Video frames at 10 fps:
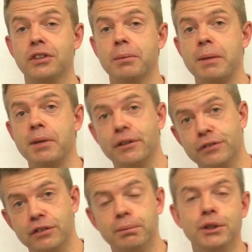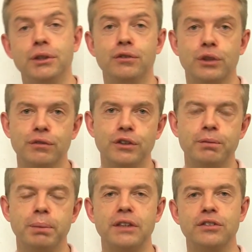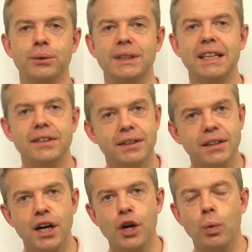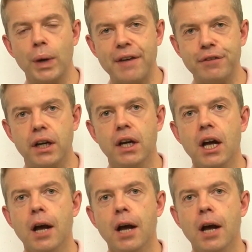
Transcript: So maybe after you've moved or after you've bussed or at the end of the night or whatever.